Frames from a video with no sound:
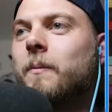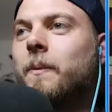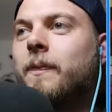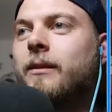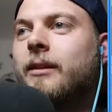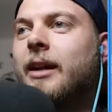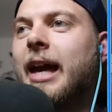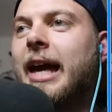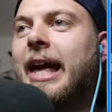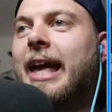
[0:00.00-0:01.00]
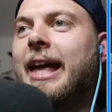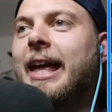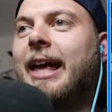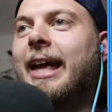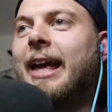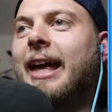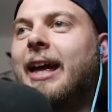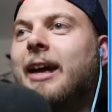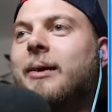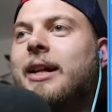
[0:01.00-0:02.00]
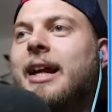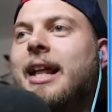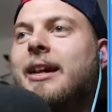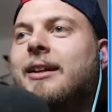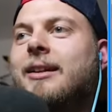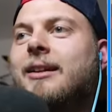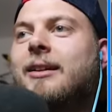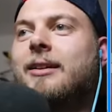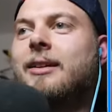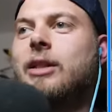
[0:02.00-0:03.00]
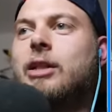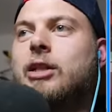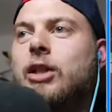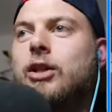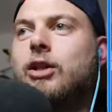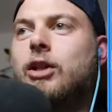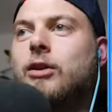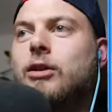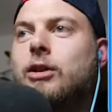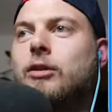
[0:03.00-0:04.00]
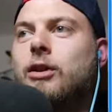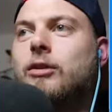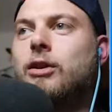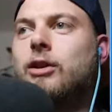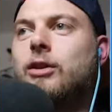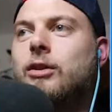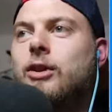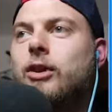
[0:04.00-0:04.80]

Nice! Yeah, we did it! Nice, good job. Hey,